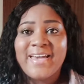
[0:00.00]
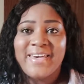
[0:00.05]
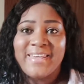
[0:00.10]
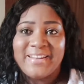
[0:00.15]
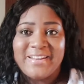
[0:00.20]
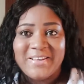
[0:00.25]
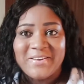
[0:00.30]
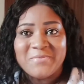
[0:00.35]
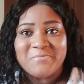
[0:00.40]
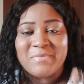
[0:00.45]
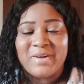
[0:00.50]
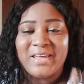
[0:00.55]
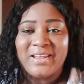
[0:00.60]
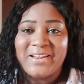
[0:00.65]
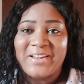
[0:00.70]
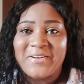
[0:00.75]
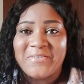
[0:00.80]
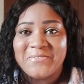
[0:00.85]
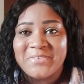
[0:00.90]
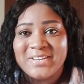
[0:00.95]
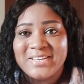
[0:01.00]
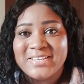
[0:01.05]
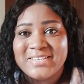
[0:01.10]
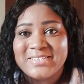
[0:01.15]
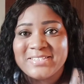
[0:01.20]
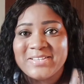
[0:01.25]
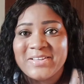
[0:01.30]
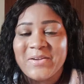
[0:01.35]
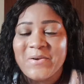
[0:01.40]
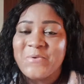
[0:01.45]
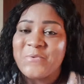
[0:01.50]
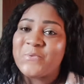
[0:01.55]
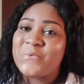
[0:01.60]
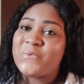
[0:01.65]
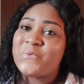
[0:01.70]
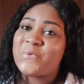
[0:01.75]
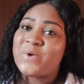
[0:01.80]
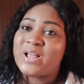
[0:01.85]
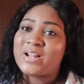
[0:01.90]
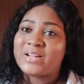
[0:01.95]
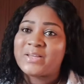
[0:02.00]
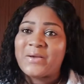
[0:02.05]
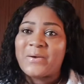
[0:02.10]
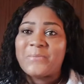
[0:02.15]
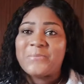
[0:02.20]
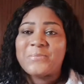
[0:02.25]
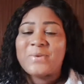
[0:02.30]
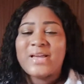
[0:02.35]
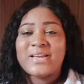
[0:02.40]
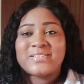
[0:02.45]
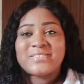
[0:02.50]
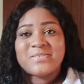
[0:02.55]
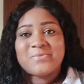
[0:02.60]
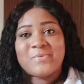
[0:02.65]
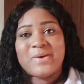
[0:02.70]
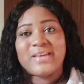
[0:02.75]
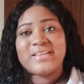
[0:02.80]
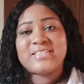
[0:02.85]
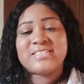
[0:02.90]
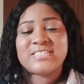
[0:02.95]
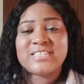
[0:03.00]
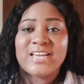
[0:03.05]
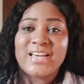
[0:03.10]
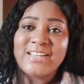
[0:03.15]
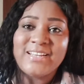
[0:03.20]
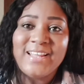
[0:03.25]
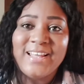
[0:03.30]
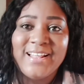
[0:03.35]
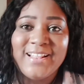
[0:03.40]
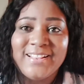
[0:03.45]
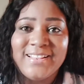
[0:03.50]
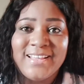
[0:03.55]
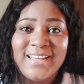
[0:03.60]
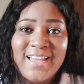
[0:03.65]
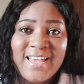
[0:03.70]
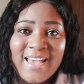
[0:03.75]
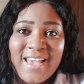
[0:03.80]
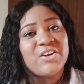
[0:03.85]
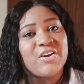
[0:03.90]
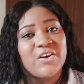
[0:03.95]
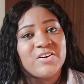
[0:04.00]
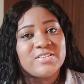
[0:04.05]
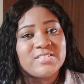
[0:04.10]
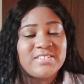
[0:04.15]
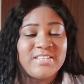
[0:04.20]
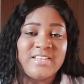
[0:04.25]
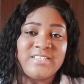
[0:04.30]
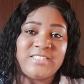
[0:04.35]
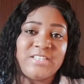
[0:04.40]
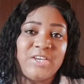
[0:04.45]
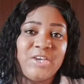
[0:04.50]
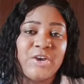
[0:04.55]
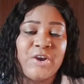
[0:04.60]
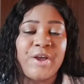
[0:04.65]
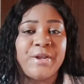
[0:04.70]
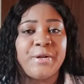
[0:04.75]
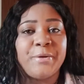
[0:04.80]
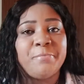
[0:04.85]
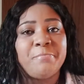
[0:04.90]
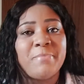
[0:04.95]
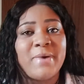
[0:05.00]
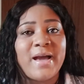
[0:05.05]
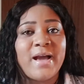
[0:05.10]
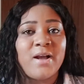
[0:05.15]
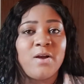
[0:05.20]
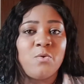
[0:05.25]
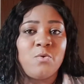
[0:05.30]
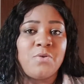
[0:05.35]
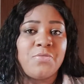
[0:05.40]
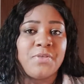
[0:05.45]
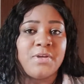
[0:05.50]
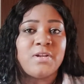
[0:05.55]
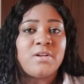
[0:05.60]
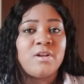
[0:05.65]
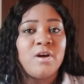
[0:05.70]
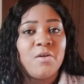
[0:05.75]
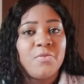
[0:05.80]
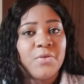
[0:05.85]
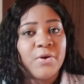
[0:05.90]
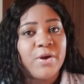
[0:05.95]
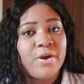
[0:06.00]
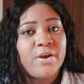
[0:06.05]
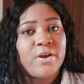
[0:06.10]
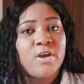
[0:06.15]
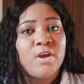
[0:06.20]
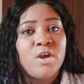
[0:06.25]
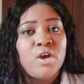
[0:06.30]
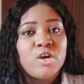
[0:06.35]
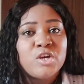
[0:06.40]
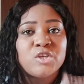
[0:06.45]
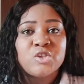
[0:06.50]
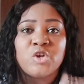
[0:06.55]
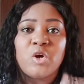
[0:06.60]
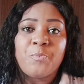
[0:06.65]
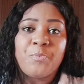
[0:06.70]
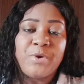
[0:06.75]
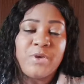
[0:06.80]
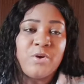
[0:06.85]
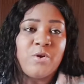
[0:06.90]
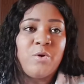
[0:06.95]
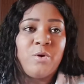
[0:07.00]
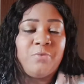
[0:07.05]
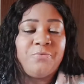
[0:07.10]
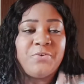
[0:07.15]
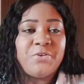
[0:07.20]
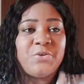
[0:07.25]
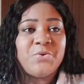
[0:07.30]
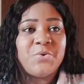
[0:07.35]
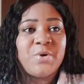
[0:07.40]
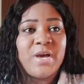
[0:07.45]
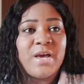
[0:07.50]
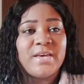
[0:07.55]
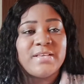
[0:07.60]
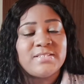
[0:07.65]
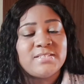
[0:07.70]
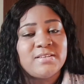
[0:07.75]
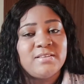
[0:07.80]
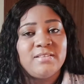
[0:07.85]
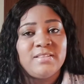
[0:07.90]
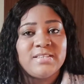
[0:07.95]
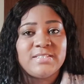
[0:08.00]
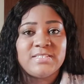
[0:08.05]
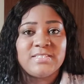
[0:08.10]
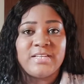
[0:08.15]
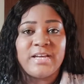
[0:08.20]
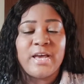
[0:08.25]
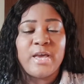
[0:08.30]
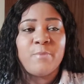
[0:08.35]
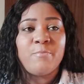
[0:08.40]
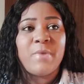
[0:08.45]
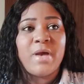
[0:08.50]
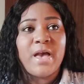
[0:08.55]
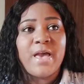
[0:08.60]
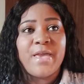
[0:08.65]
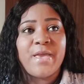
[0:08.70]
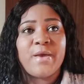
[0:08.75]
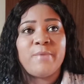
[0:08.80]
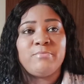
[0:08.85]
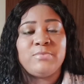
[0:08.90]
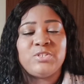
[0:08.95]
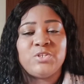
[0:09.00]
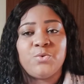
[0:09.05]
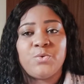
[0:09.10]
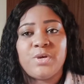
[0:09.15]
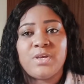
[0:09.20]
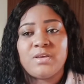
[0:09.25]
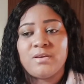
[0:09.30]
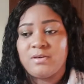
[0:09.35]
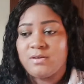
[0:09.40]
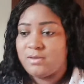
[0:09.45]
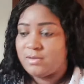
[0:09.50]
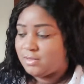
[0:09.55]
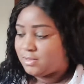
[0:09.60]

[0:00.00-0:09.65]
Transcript: Hello my lovelies, welcome back to my channel. Your girl Stacy here, and I'm back with another shopping haul for you guys. This time I am doing